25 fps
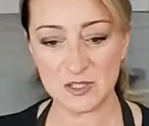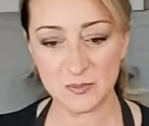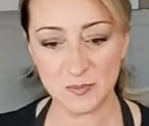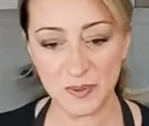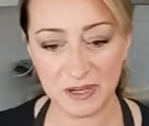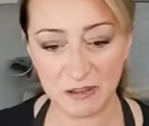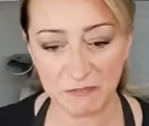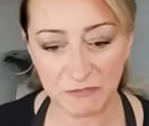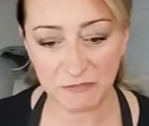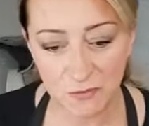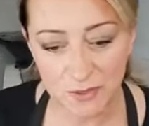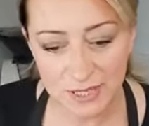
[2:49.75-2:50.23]
But
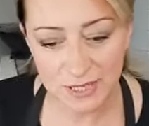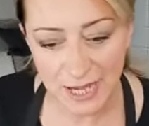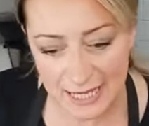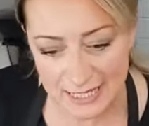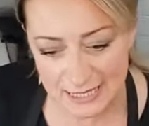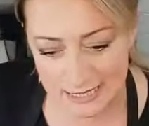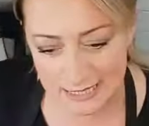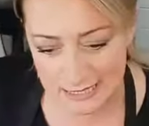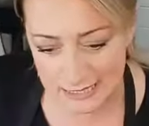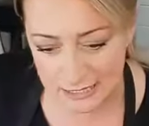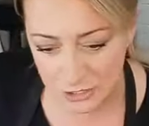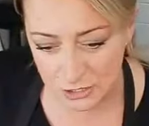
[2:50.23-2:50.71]
if you
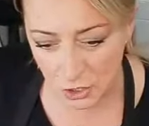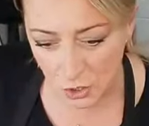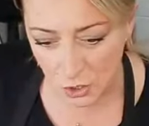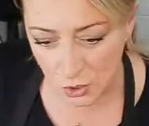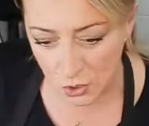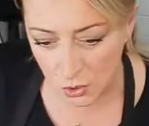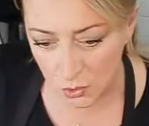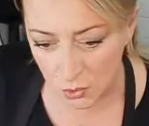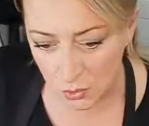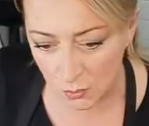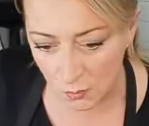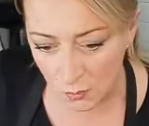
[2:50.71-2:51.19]
guys
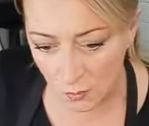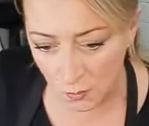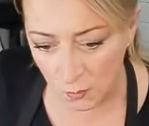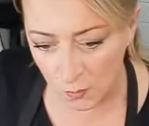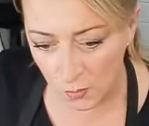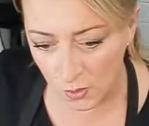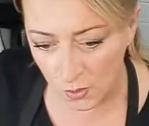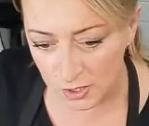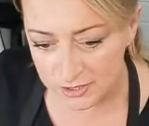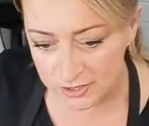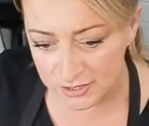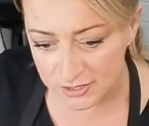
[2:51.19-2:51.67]
know
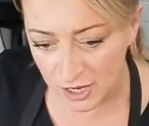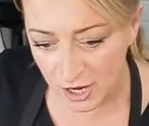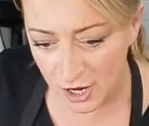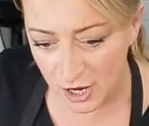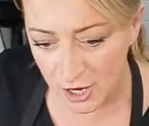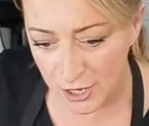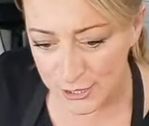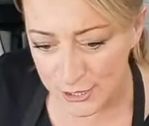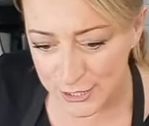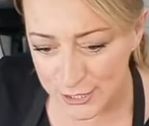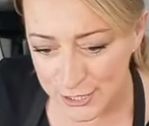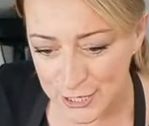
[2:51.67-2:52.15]
what
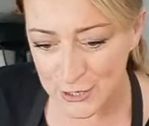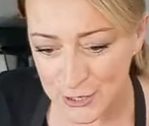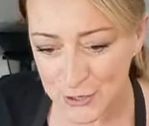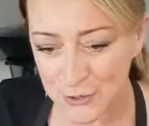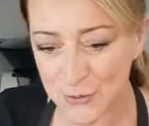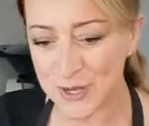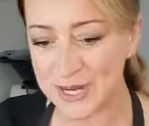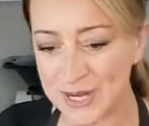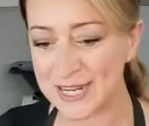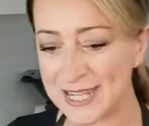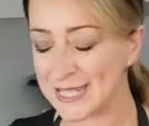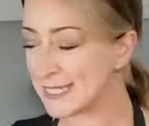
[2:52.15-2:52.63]
are the
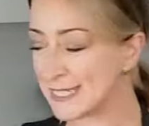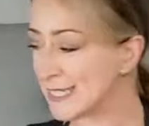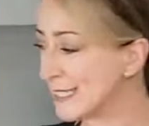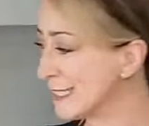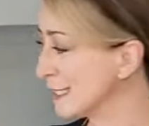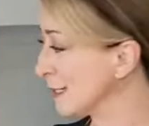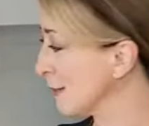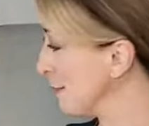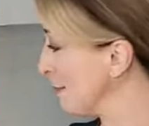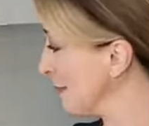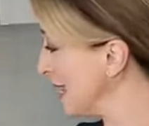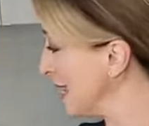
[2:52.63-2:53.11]
ingredients
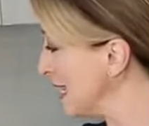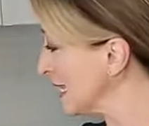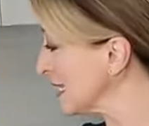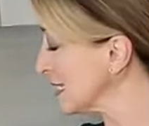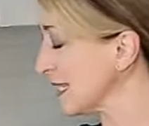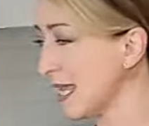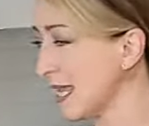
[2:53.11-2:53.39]
to mix,